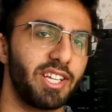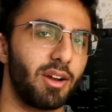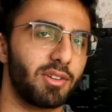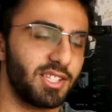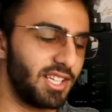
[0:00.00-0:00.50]

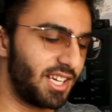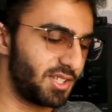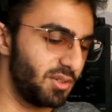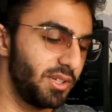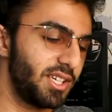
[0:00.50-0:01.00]
hours in the
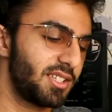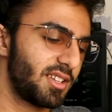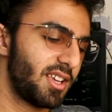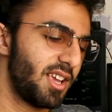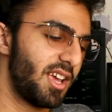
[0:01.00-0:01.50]
last 2 weeks.
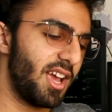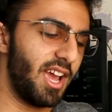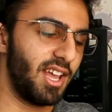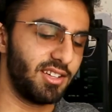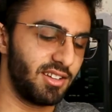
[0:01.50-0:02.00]

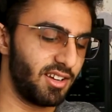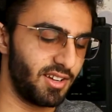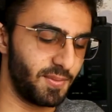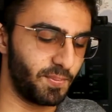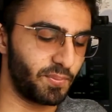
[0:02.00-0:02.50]
And
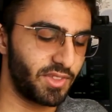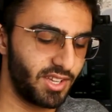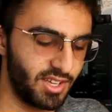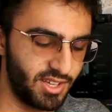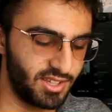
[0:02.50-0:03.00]

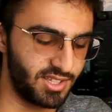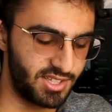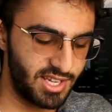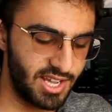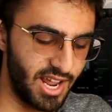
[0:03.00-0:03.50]
the
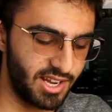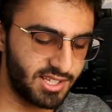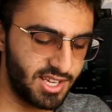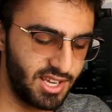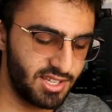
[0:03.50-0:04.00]
Z and
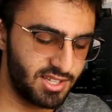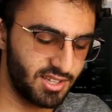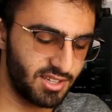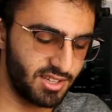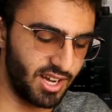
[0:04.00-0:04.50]
X keys,
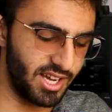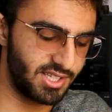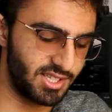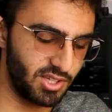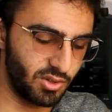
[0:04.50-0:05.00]
I
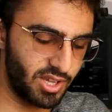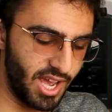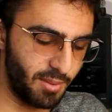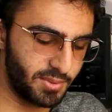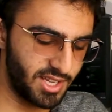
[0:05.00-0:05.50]
still
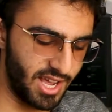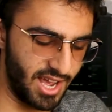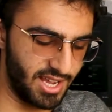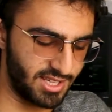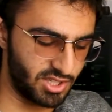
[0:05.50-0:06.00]
kept
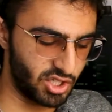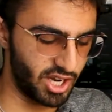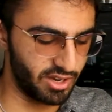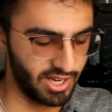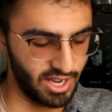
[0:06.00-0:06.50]
as Cherry